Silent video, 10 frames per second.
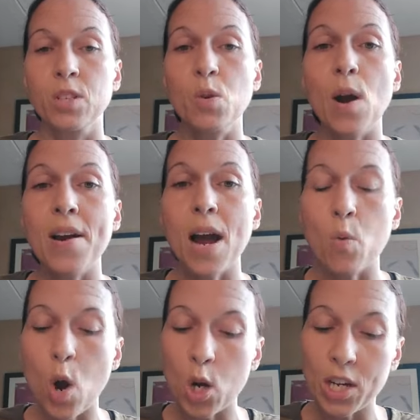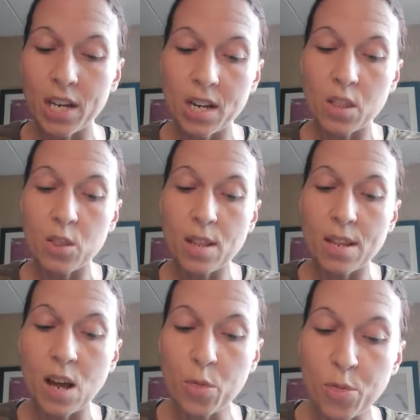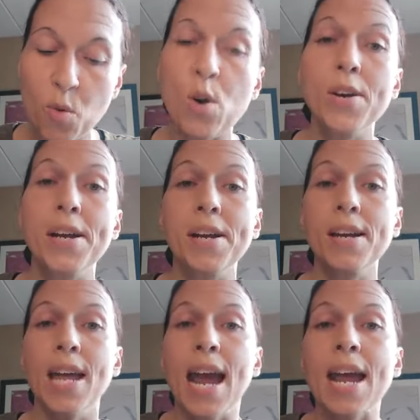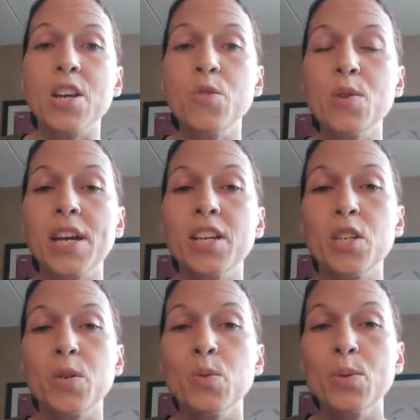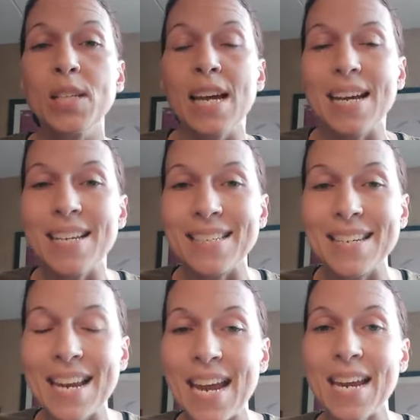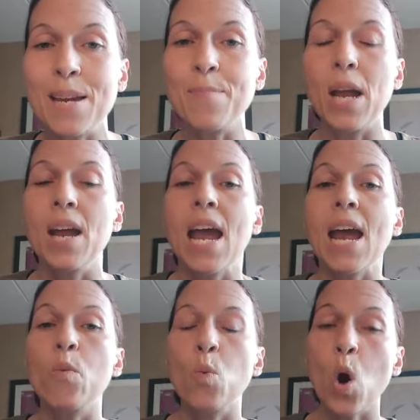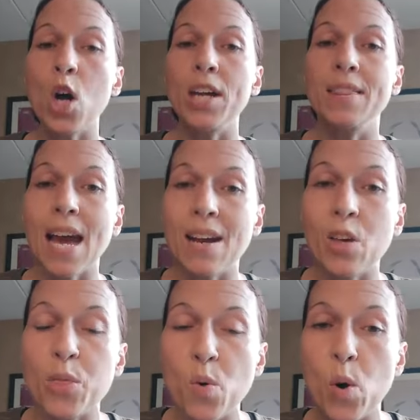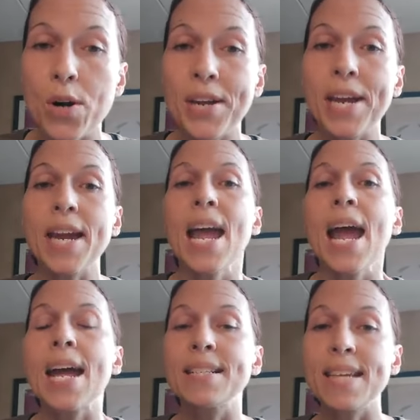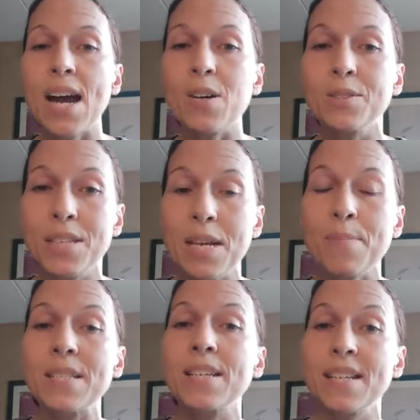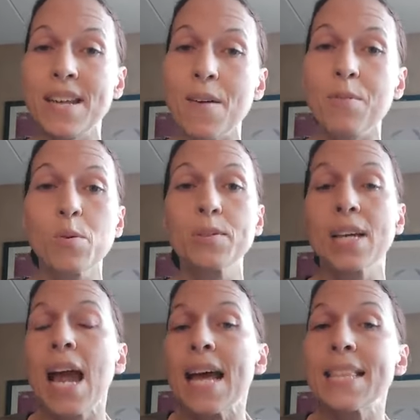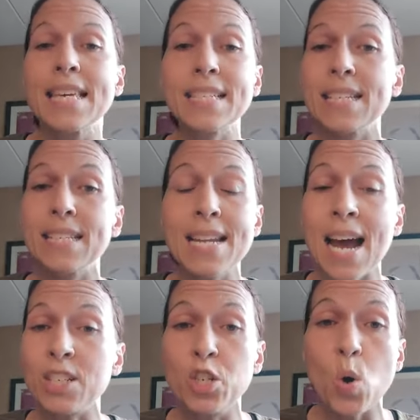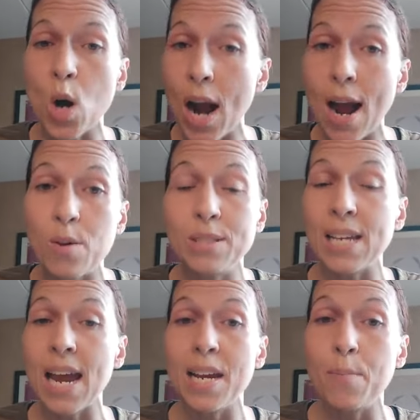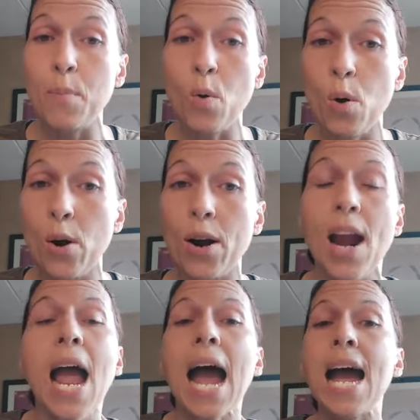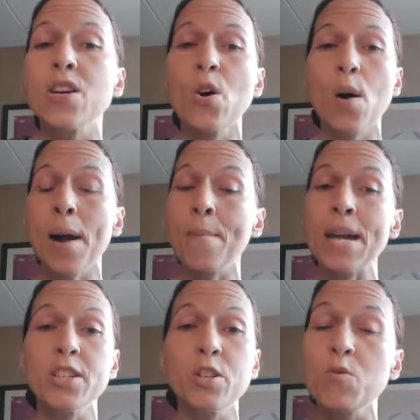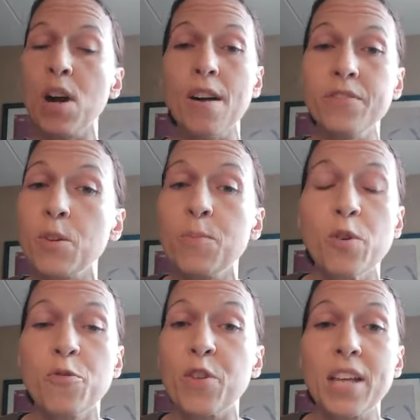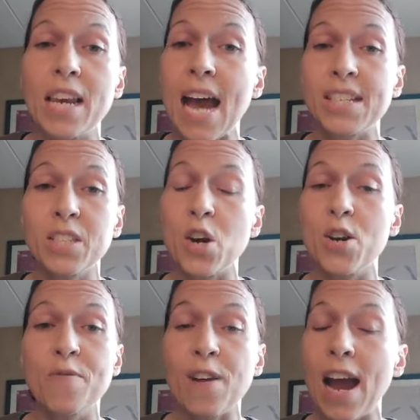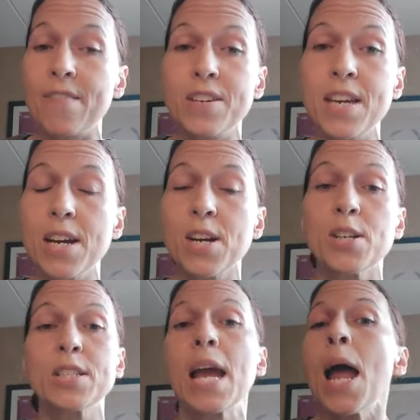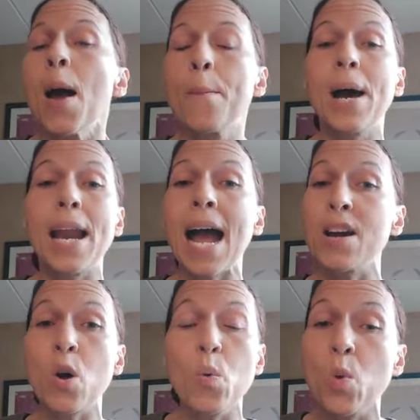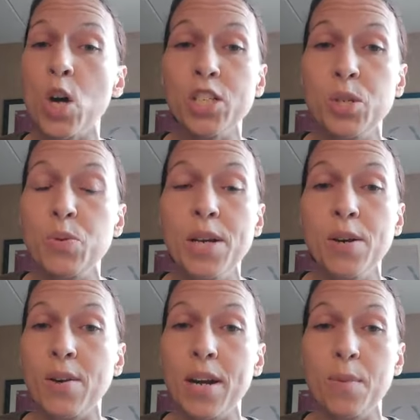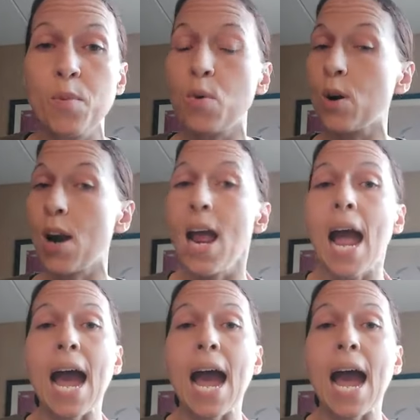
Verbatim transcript: You are now walking in authority and you can use his name and walk in that authority and tell demons and devils, this is not your house anymore. I know I made you comfortable for the last 35 years, but I don't want you here anymore.